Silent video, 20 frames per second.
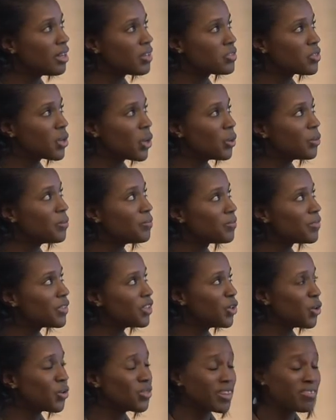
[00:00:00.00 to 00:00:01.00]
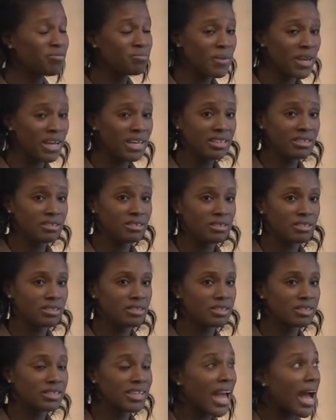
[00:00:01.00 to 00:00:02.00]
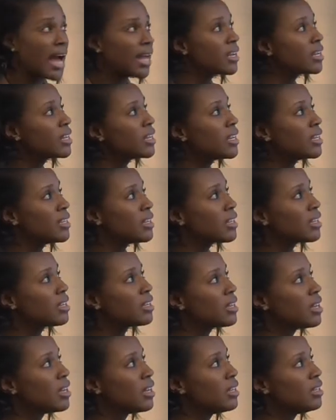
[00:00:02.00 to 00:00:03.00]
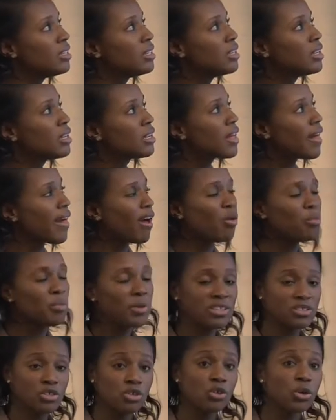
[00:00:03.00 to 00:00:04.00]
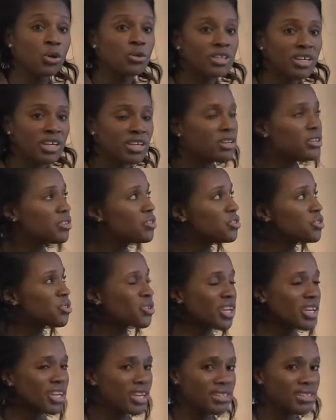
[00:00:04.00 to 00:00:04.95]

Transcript: So, you know, they've been catalytic in helping to grow the industry